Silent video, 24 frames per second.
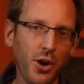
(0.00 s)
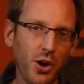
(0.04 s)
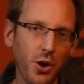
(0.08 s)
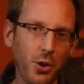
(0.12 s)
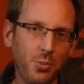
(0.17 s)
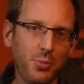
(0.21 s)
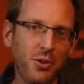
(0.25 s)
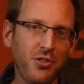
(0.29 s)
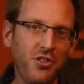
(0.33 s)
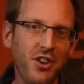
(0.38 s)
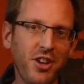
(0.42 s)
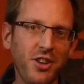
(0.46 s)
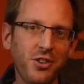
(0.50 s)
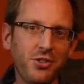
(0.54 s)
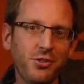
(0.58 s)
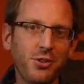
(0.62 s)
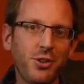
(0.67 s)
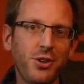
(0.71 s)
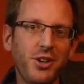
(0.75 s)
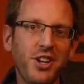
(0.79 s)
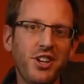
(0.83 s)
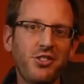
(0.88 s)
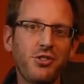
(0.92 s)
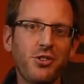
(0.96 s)
Well, I hope you found
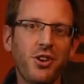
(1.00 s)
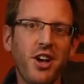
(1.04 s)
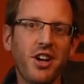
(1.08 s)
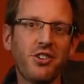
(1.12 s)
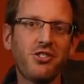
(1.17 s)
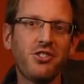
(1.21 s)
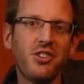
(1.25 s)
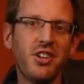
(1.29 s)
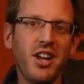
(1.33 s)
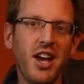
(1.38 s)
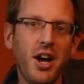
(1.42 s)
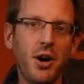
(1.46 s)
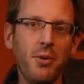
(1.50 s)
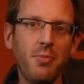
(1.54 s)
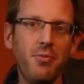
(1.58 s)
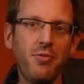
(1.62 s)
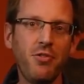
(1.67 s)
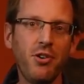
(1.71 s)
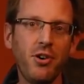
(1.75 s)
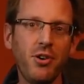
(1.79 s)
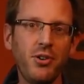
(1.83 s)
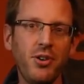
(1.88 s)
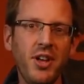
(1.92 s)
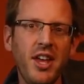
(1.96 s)
this little introduction
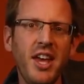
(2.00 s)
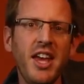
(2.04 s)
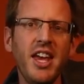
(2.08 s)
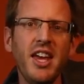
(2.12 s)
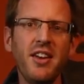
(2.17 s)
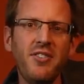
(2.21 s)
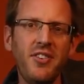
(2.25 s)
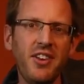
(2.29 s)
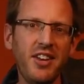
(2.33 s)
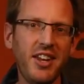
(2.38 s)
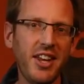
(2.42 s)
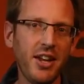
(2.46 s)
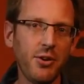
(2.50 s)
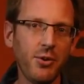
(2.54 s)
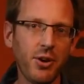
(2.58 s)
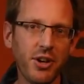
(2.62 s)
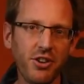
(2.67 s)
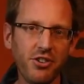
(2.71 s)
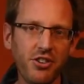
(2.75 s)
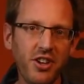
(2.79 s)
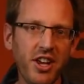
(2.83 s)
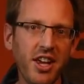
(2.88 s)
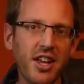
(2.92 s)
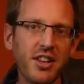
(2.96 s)
helpful. If you did,
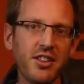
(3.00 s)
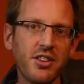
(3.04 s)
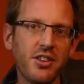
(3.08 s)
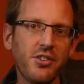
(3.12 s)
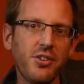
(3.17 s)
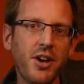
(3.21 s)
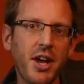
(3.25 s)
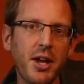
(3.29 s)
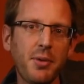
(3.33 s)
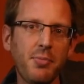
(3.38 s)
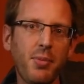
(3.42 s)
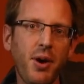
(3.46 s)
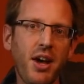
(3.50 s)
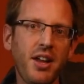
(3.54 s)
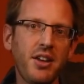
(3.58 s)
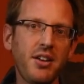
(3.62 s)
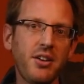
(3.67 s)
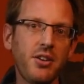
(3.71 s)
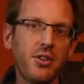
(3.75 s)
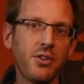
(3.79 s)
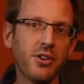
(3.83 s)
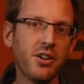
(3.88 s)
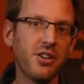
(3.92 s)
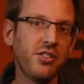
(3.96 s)
why don't you hit the like
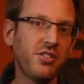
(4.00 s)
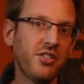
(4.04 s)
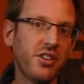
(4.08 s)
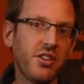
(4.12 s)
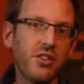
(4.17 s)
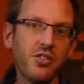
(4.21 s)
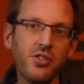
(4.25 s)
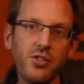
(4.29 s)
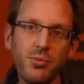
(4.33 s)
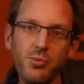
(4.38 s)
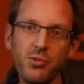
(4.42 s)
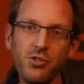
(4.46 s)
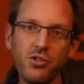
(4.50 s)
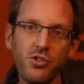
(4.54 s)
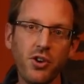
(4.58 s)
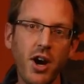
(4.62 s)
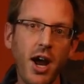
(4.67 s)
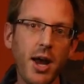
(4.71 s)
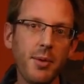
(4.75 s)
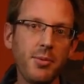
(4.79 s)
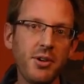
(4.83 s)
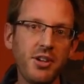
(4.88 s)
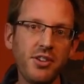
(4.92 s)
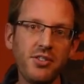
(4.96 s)
button or consider
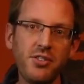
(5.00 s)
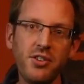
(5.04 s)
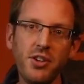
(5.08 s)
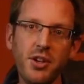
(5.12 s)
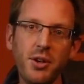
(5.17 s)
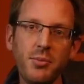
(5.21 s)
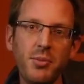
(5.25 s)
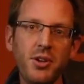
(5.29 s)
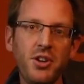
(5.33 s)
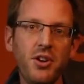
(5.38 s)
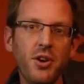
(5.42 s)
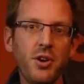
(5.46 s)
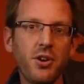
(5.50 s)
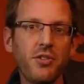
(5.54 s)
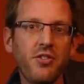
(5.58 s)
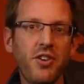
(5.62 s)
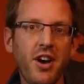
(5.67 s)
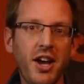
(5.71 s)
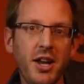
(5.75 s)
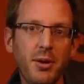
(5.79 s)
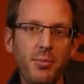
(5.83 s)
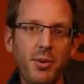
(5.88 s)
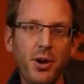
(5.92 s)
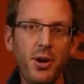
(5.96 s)
subscribing so you can be
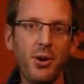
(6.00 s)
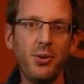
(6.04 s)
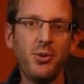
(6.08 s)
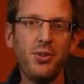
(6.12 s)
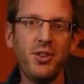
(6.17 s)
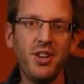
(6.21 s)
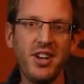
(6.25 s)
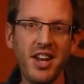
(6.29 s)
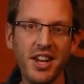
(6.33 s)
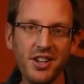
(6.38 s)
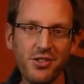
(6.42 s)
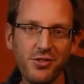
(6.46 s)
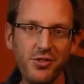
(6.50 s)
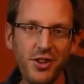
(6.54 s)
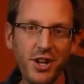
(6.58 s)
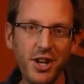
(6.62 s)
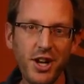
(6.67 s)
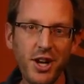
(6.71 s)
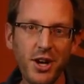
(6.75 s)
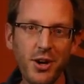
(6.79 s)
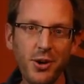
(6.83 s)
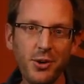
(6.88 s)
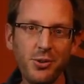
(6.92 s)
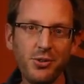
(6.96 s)
notified about the next
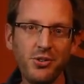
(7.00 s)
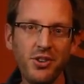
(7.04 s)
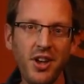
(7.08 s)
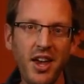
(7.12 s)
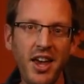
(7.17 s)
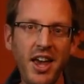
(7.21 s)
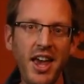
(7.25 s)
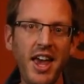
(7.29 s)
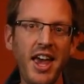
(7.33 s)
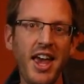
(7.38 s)
videos.